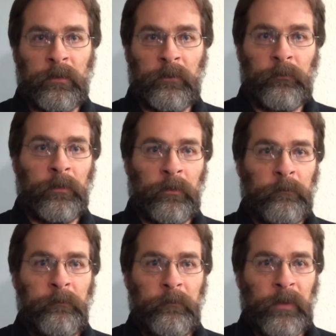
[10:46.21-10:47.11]
If you're
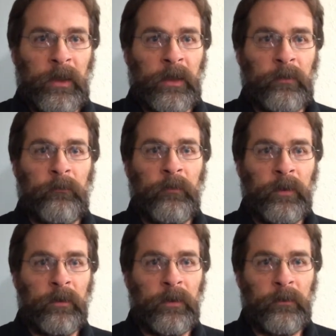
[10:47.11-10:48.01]
not
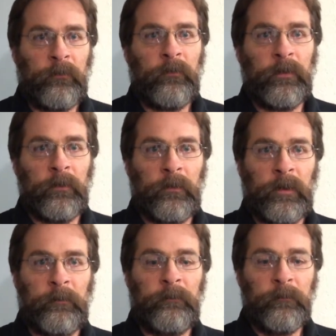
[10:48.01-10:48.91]
fit enough
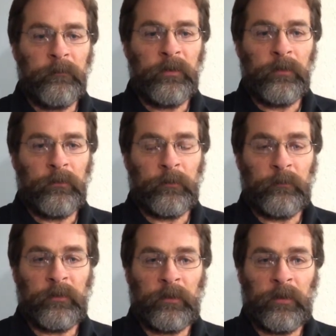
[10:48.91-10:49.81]
to do
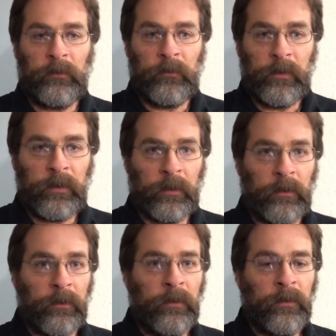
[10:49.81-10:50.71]
some serious digging,